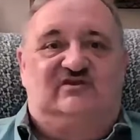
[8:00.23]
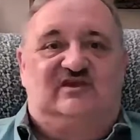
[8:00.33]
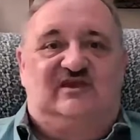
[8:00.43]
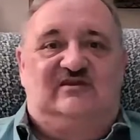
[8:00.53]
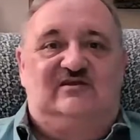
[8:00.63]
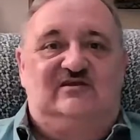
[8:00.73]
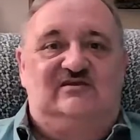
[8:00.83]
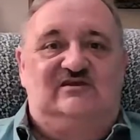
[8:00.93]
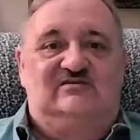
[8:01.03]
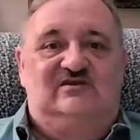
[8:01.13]
the candidate
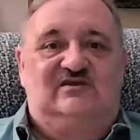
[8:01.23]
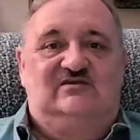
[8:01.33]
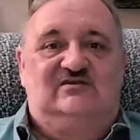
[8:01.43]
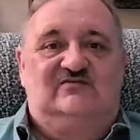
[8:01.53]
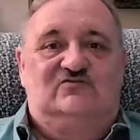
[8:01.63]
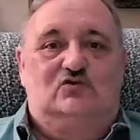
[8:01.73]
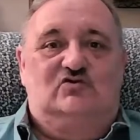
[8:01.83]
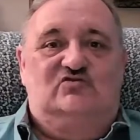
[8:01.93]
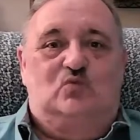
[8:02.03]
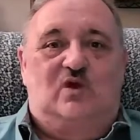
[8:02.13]
can't take gifts,
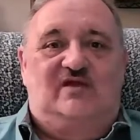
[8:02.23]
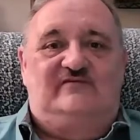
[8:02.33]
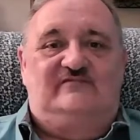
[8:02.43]
or his wife.